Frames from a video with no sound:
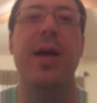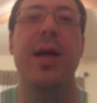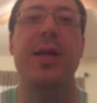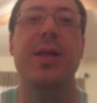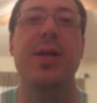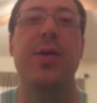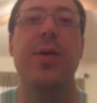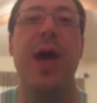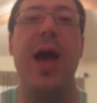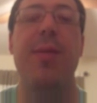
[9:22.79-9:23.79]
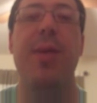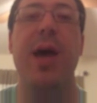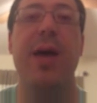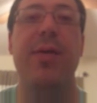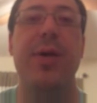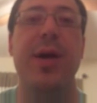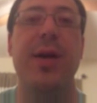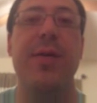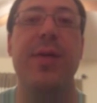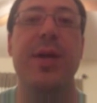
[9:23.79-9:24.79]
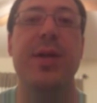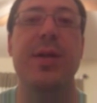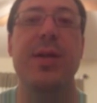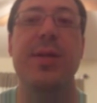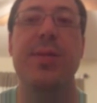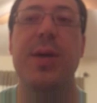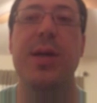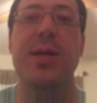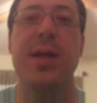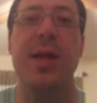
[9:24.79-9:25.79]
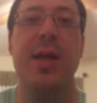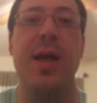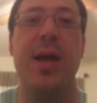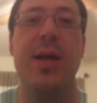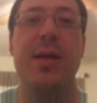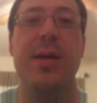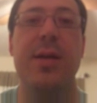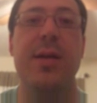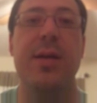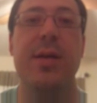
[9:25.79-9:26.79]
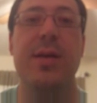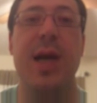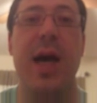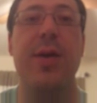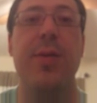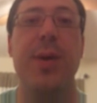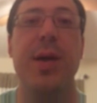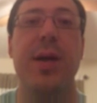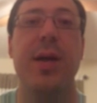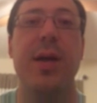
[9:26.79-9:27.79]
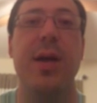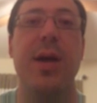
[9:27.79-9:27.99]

His school had behavior interventionists because they get a lot of title money.